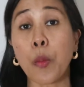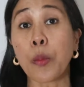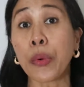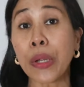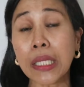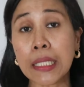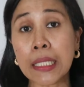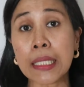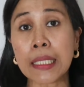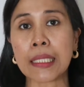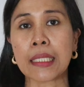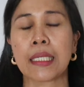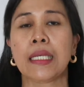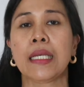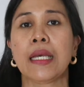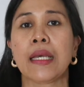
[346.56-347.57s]

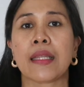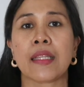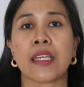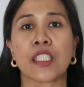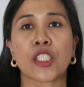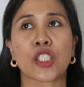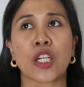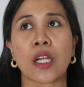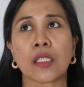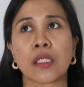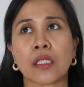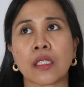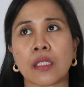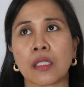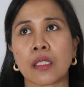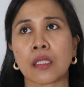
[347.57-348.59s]
Brits, they
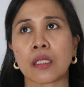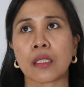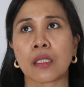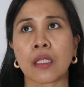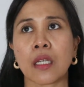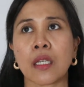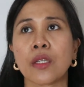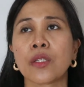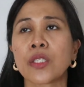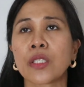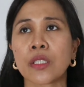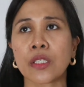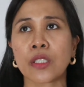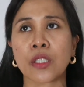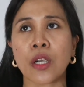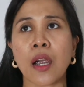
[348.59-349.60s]
used
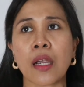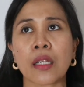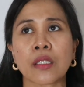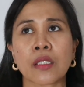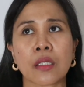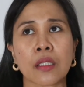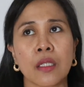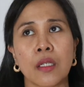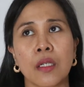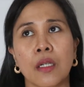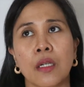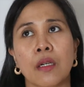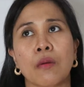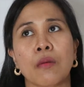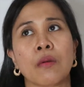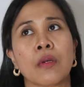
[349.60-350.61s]
to charge
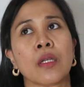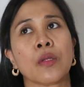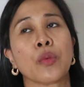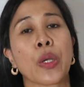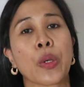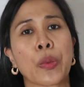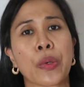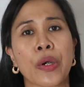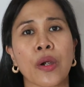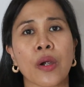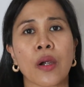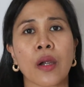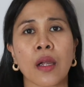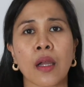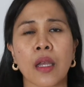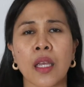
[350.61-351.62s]
when we
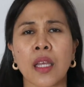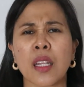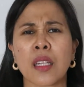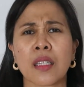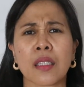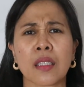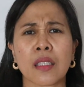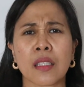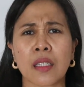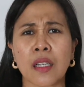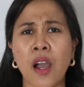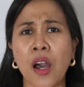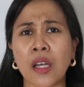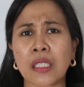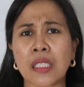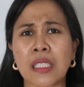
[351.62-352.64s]
were in
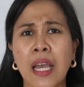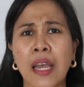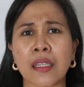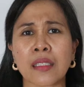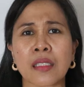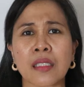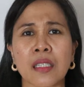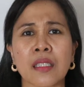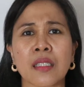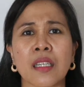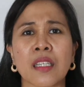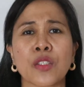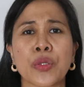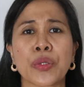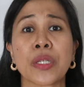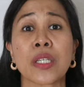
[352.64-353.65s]
contact, I
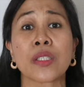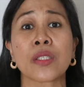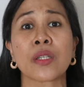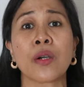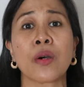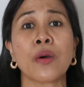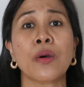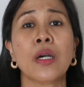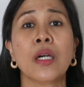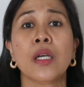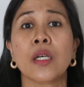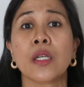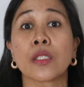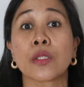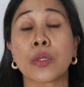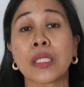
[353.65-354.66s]
think 2 years ago,
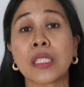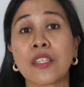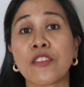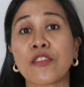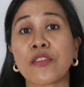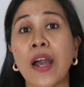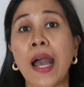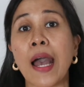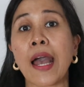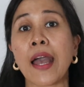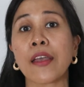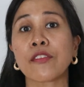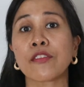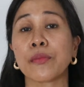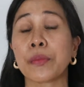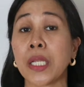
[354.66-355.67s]

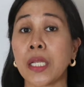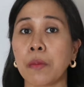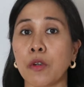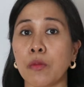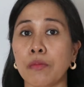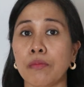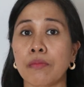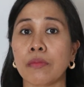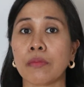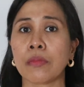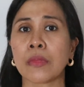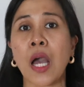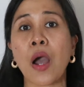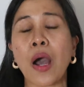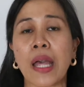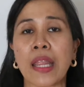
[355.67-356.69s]
25 minimum.
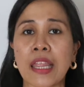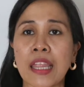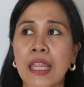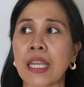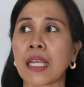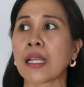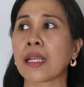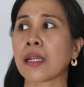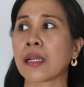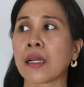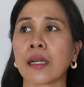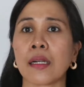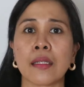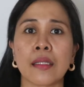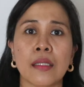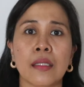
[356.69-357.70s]
Now I think
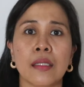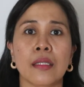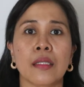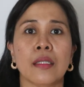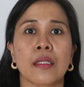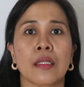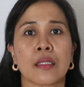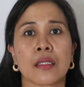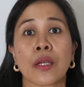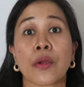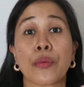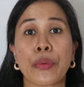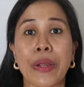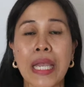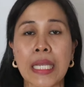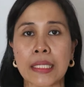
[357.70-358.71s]
they
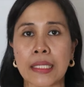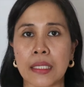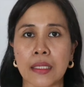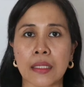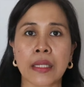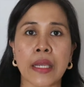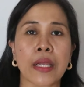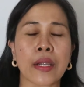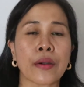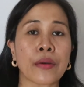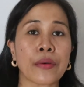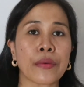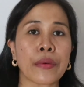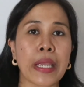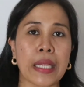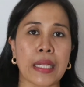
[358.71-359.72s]
raised their
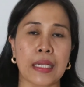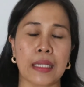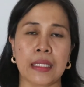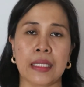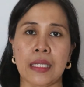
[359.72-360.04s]
rate.